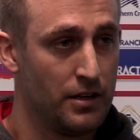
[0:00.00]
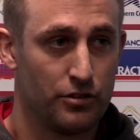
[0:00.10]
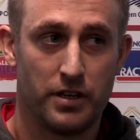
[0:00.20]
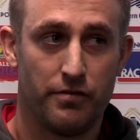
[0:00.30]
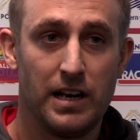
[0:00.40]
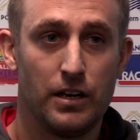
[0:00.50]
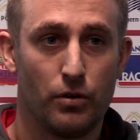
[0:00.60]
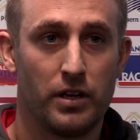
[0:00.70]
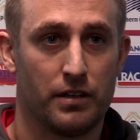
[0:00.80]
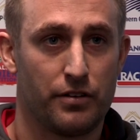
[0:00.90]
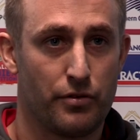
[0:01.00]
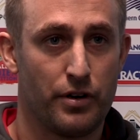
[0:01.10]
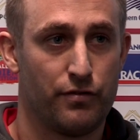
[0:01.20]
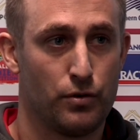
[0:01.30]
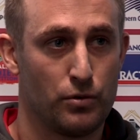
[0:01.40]
So you're really looking at
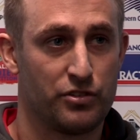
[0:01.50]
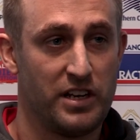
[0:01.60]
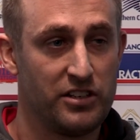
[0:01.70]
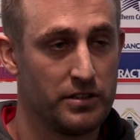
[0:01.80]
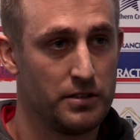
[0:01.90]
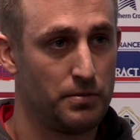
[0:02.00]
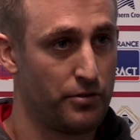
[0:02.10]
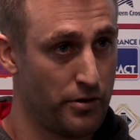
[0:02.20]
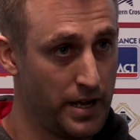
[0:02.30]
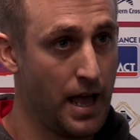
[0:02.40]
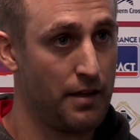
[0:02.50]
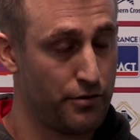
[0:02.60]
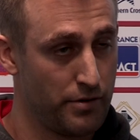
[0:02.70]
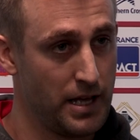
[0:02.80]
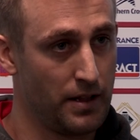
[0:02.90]
3 or 4 sessions, 3 at
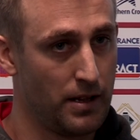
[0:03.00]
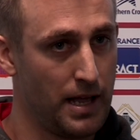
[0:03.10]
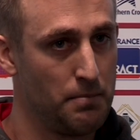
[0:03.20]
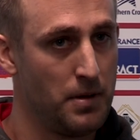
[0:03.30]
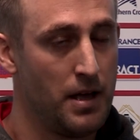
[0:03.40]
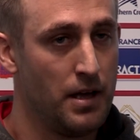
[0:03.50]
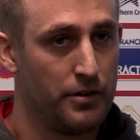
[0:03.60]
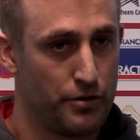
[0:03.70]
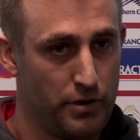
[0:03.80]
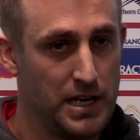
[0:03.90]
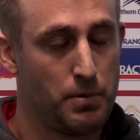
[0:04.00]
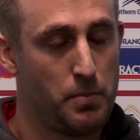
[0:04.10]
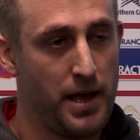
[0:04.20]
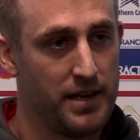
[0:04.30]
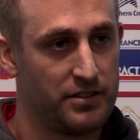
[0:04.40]
the club, to really
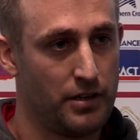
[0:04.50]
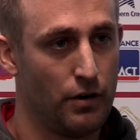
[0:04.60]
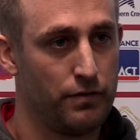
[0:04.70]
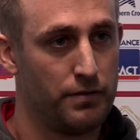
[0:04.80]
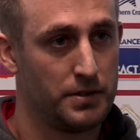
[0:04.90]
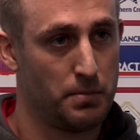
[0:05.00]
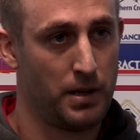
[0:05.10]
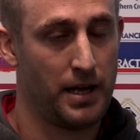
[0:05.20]
prepare yourself to